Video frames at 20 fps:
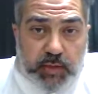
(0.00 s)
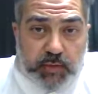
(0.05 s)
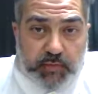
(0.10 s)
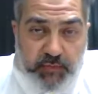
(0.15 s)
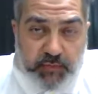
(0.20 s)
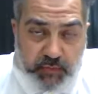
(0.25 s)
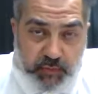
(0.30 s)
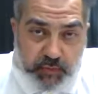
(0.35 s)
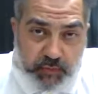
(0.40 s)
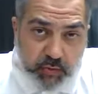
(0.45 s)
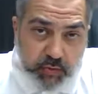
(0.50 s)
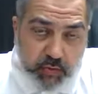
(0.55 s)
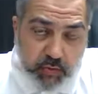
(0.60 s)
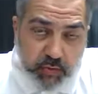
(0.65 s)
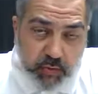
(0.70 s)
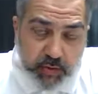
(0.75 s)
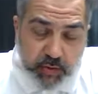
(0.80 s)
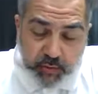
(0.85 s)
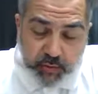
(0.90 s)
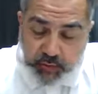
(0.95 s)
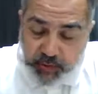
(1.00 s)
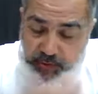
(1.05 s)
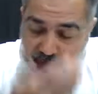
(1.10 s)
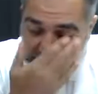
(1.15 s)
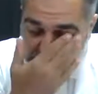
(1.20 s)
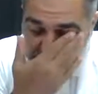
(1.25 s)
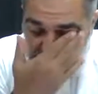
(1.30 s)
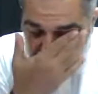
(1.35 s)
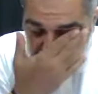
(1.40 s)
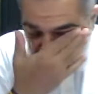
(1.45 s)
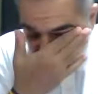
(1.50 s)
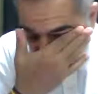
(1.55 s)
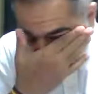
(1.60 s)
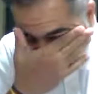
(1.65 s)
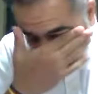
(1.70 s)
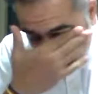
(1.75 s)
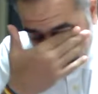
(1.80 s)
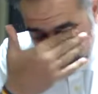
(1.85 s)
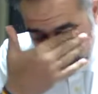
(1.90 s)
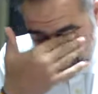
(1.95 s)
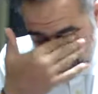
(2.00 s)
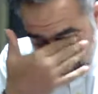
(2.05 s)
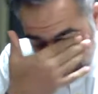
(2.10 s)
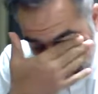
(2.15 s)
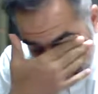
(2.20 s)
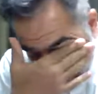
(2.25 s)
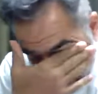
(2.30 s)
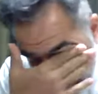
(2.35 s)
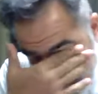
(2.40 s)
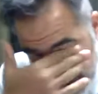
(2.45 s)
for all the ones who attended,